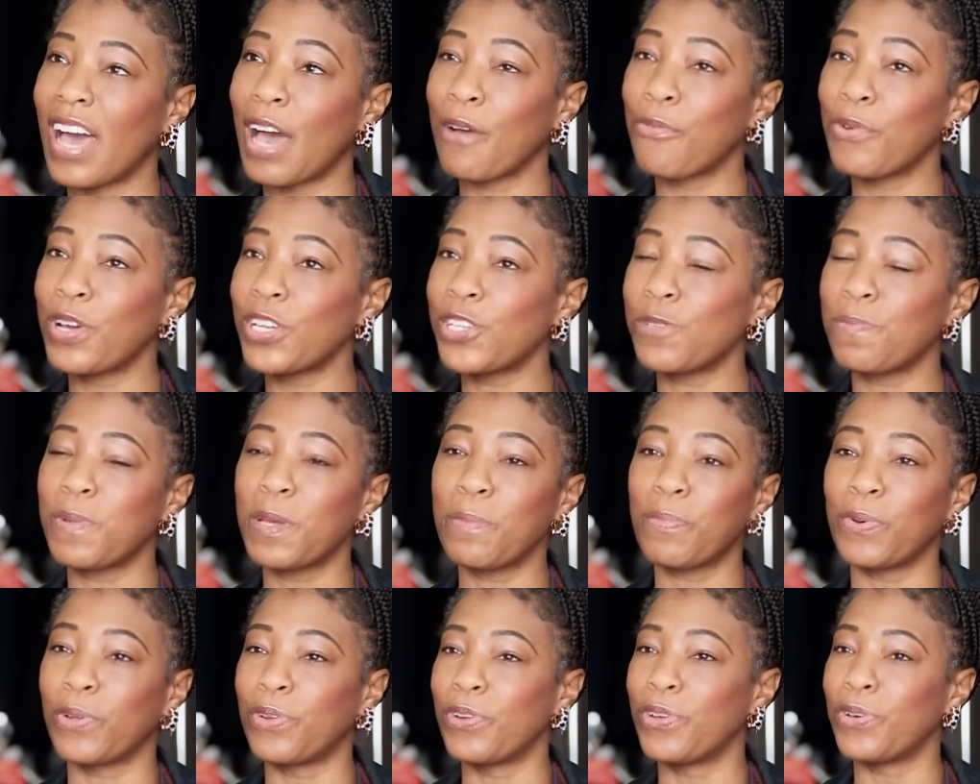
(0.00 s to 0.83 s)
I wish
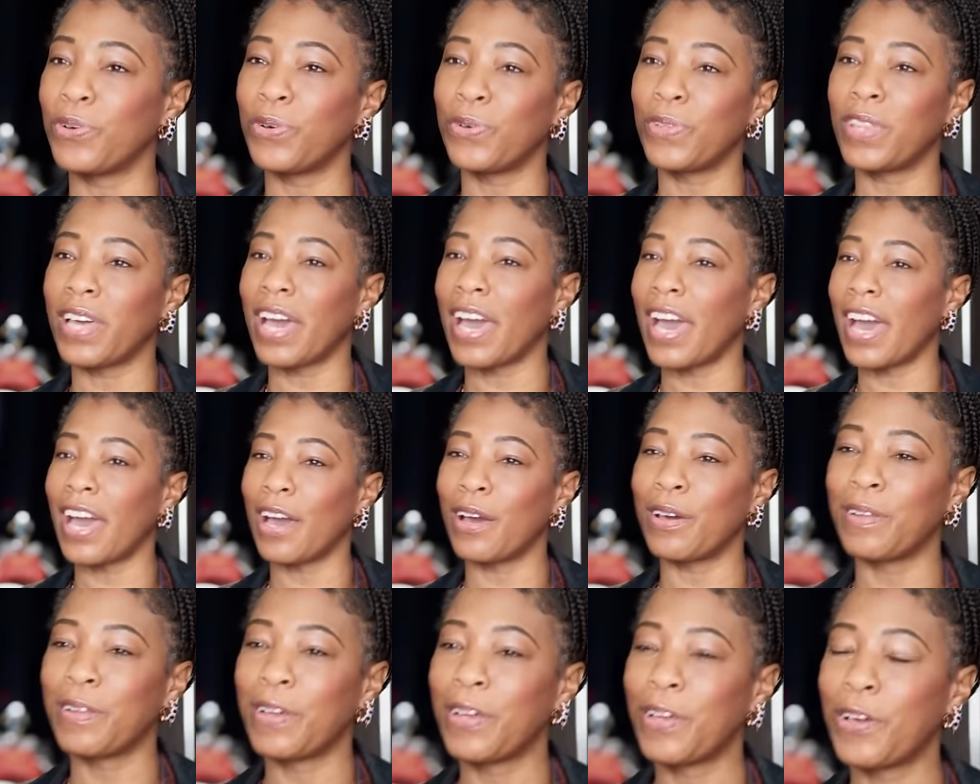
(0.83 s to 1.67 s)
people knew
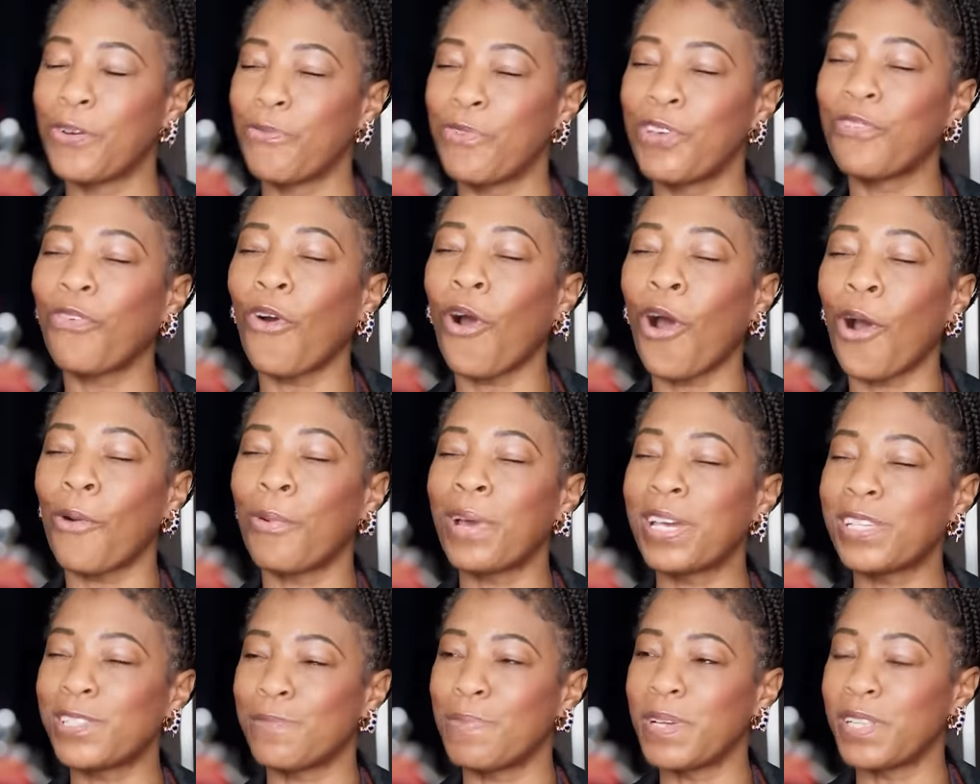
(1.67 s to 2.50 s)
that we've
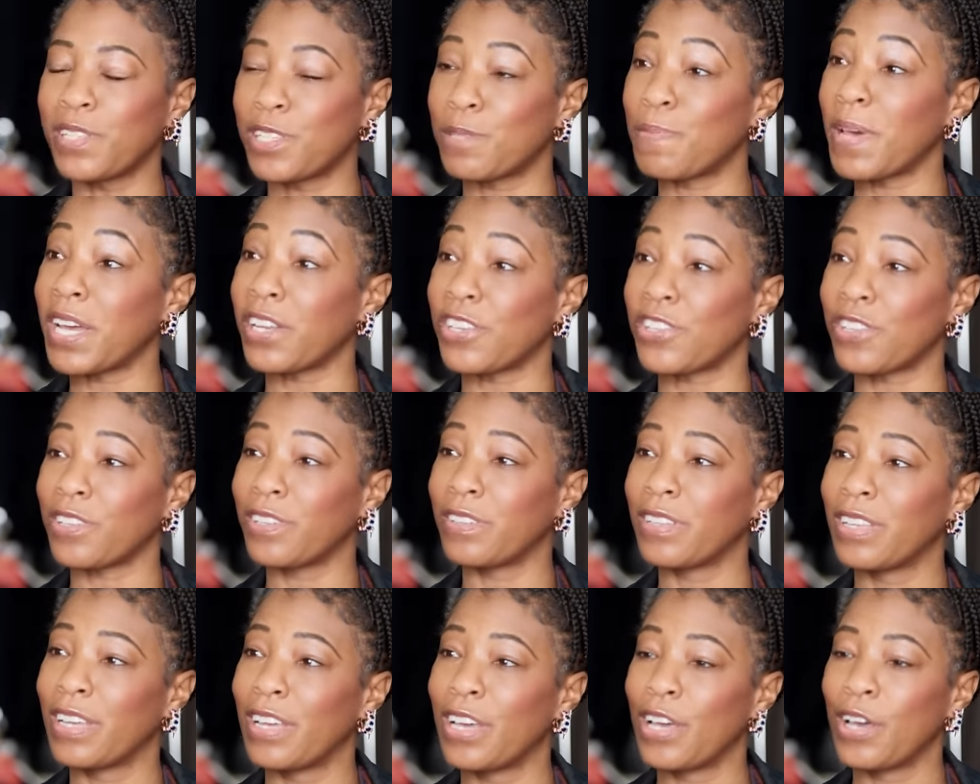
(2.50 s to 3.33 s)
always been
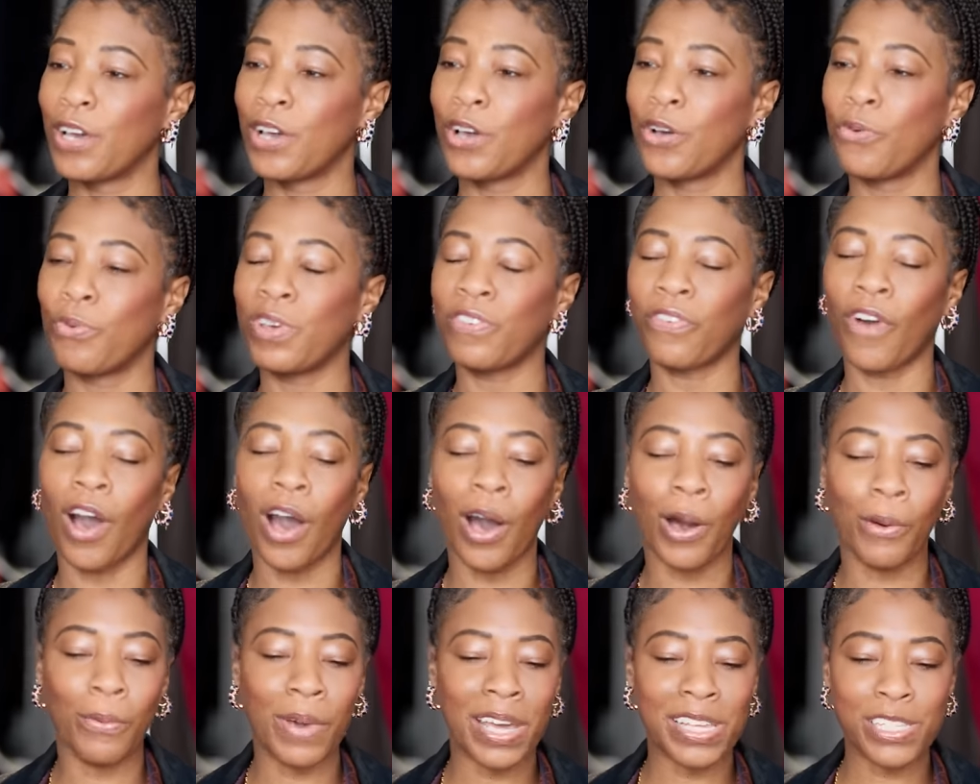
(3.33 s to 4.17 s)
special. We've
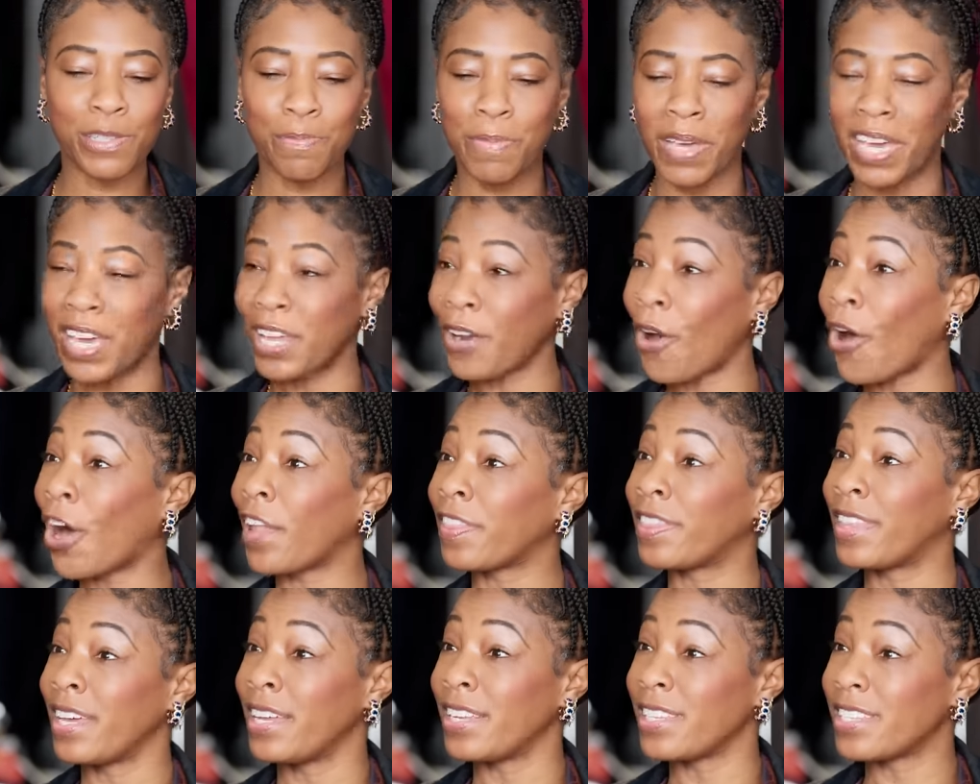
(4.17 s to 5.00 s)
always been
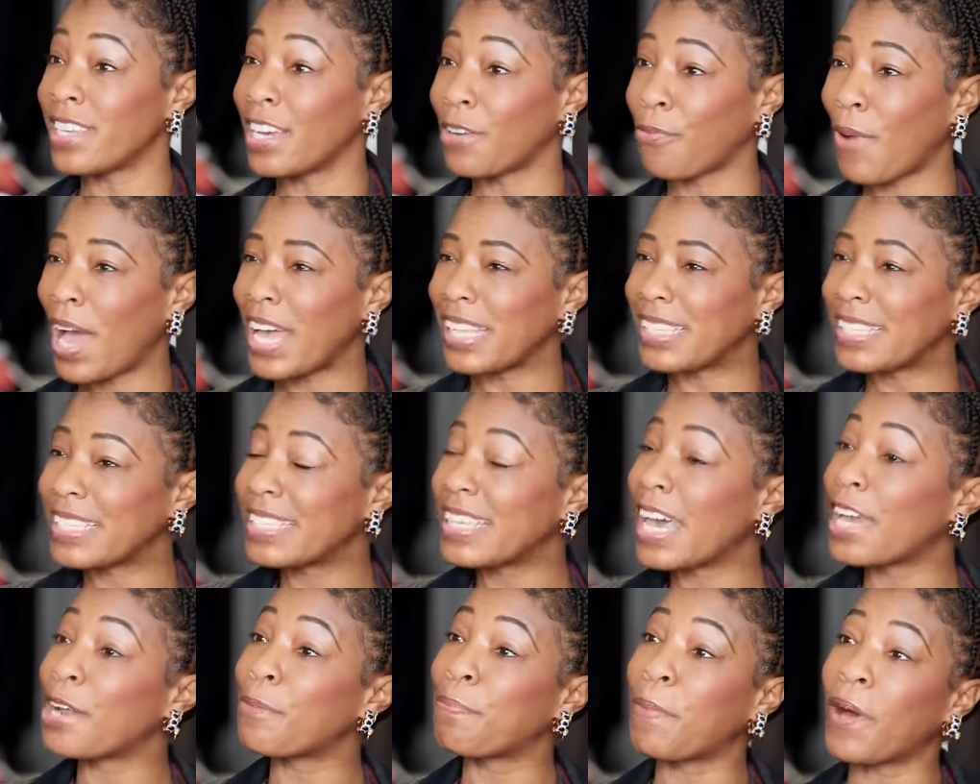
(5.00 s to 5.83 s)
authentic, right?
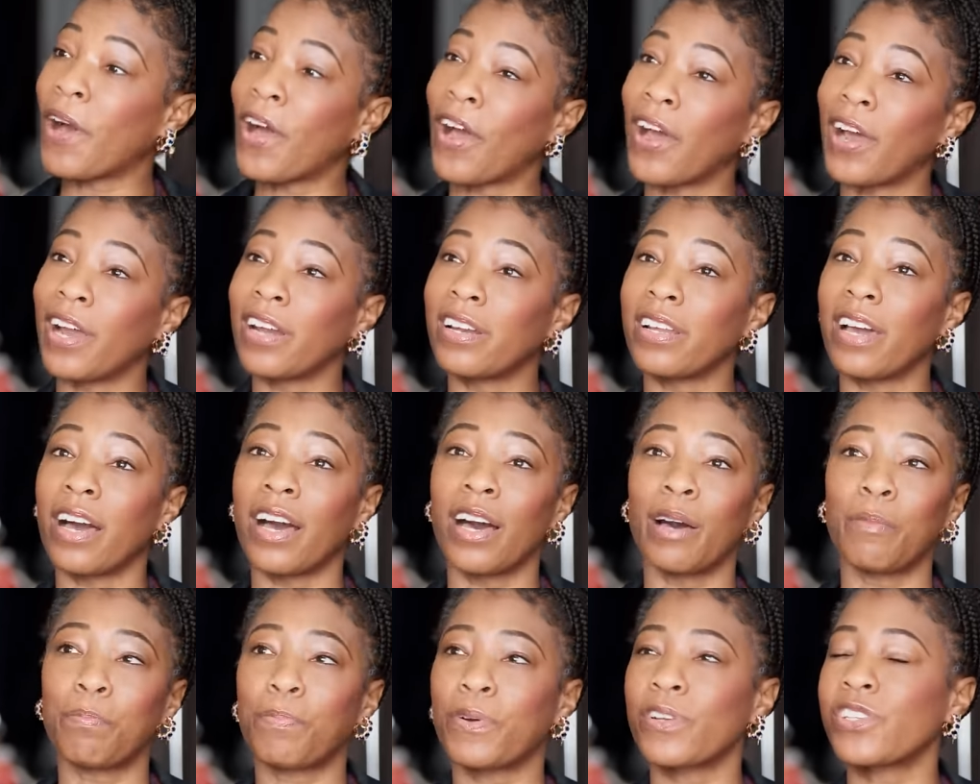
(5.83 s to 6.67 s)
Set apart,
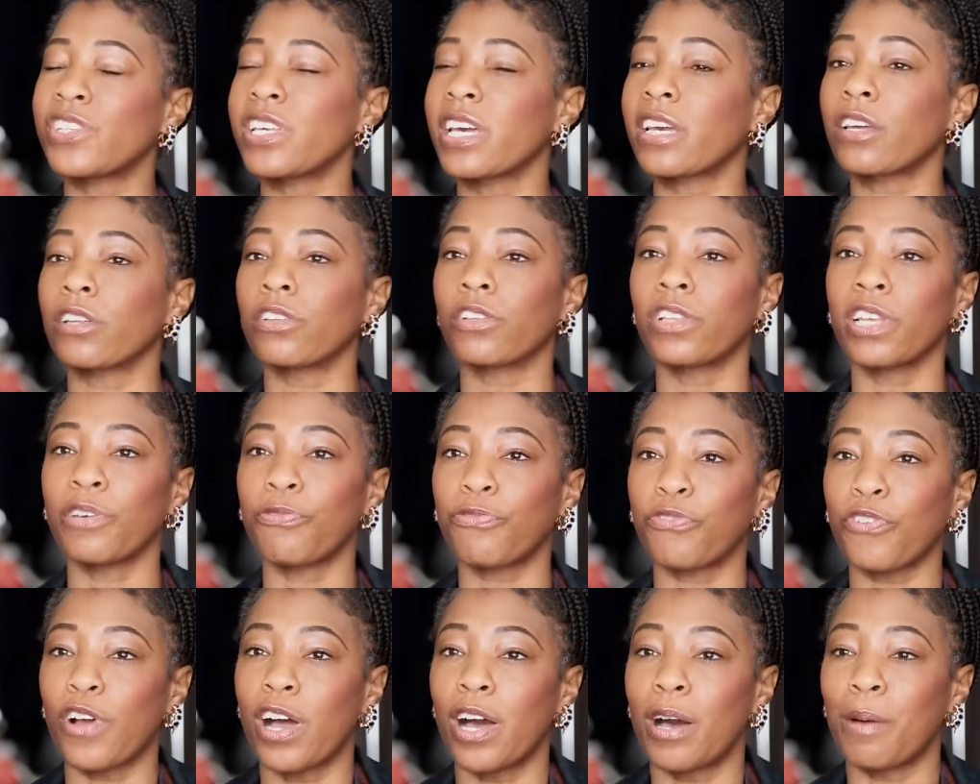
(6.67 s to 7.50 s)
um, particularly
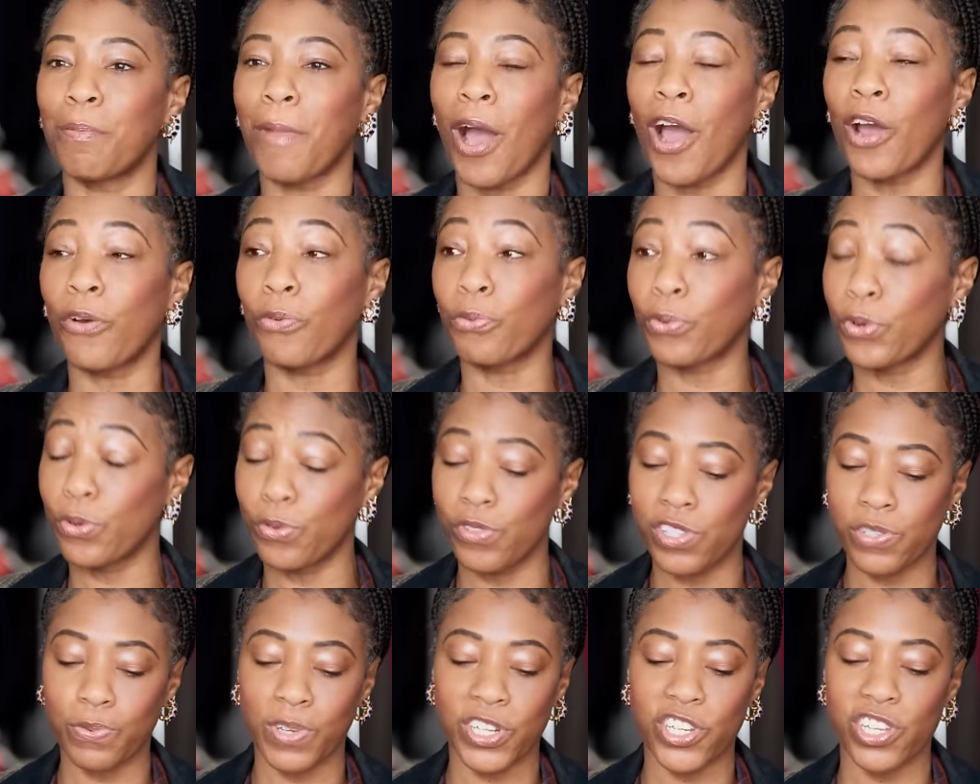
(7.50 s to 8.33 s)
from our
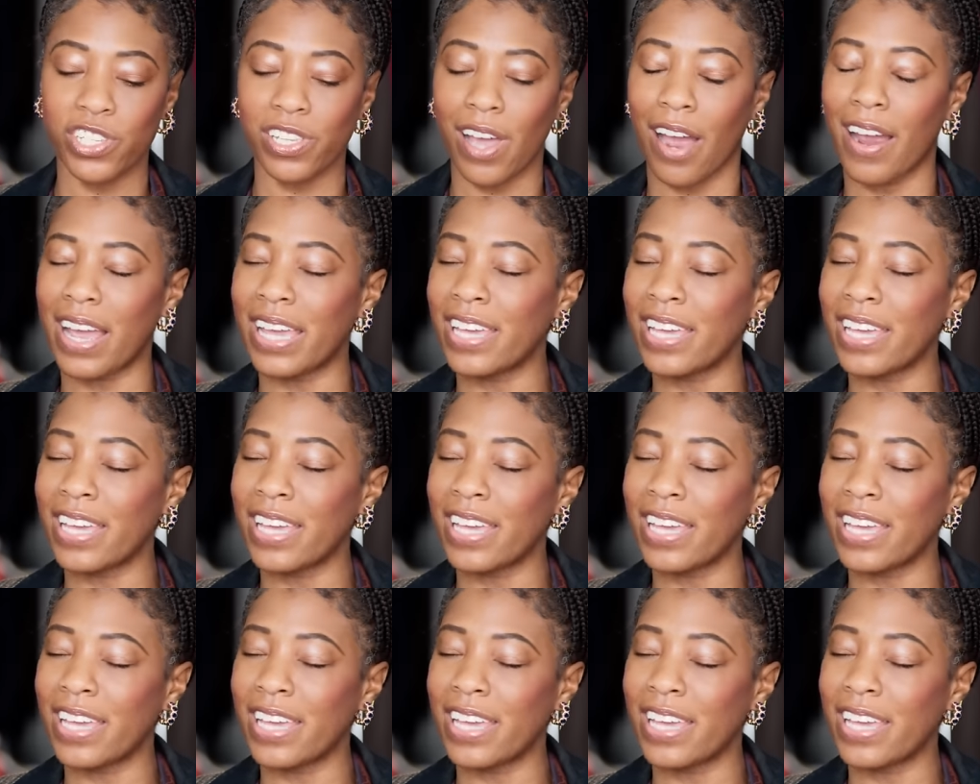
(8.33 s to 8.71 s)
roots, which is our